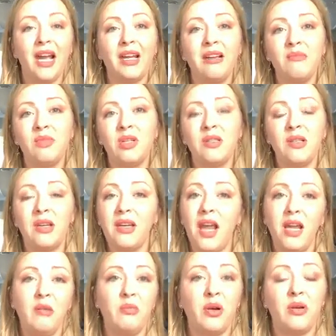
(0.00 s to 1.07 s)
I am just a
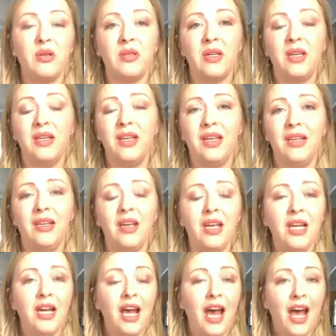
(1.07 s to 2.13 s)
night person, and
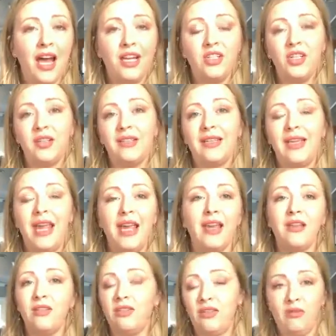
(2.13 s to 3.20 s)
I just
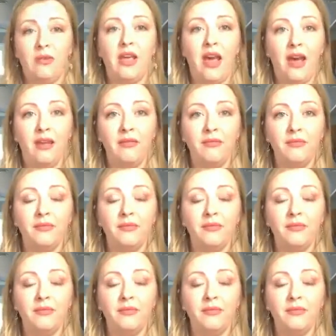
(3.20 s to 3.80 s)
can't do that.